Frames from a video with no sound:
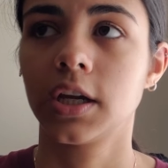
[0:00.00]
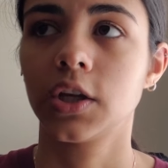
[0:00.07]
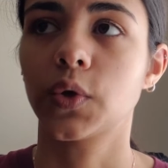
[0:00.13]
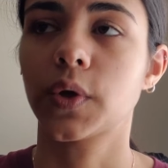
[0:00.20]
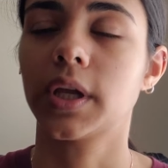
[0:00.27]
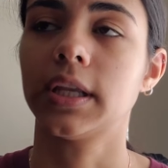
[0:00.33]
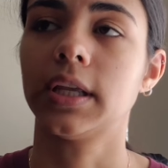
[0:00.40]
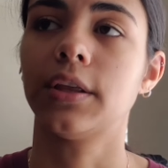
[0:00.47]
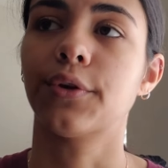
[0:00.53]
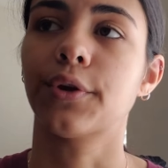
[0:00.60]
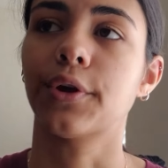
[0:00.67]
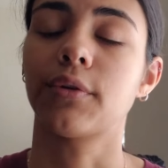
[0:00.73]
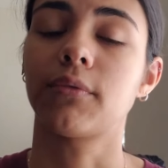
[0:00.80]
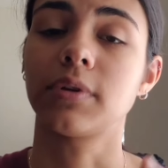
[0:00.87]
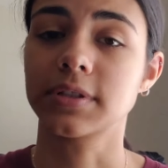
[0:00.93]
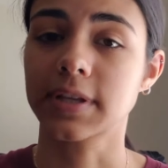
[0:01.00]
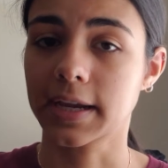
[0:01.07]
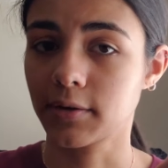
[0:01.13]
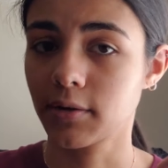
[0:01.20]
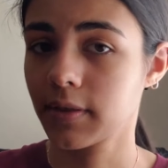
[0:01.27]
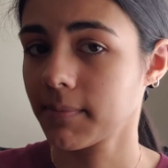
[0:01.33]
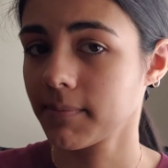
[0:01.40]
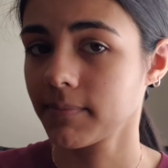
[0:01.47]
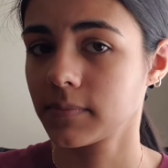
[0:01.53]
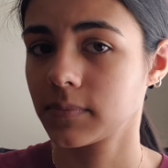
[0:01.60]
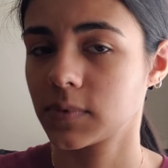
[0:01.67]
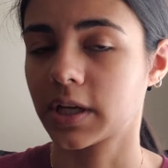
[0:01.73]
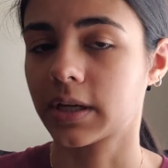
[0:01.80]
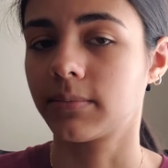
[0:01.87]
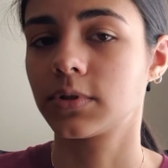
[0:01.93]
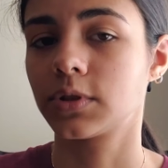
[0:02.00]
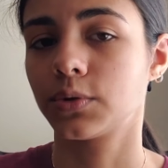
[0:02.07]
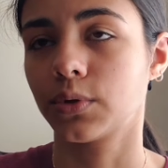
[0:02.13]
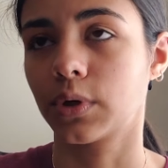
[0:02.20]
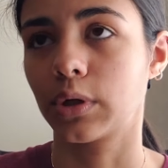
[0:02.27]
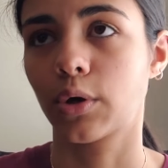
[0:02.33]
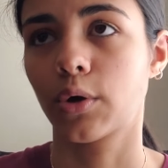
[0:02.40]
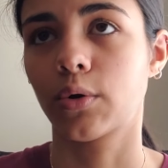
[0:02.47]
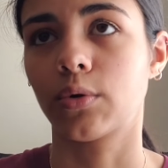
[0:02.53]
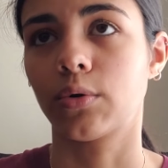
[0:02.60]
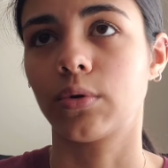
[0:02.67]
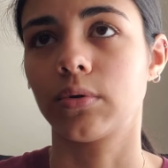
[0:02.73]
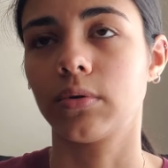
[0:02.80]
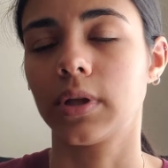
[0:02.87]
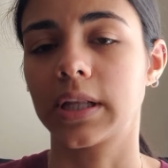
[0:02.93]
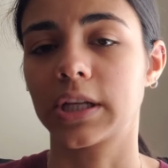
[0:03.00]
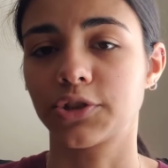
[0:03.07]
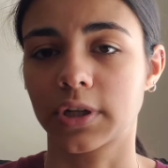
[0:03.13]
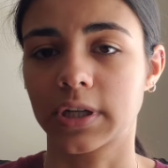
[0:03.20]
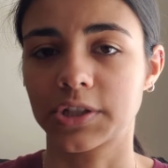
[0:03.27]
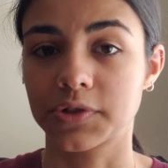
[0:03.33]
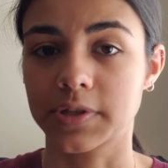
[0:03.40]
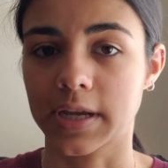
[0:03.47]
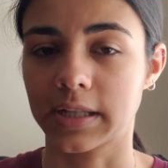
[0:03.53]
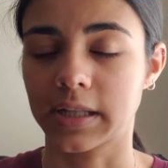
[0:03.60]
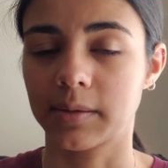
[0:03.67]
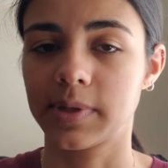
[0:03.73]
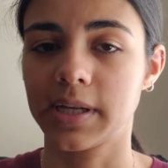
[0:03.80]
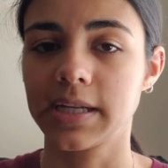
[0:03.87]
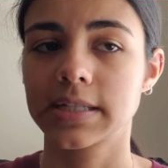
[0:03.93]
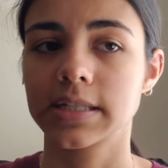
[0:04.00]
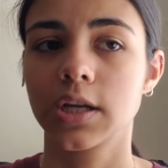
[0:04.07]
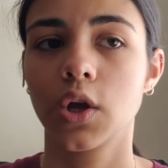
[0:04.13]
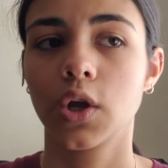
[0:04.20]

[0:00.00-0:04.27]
you can either recycle them, take them to a local electronics recycling place,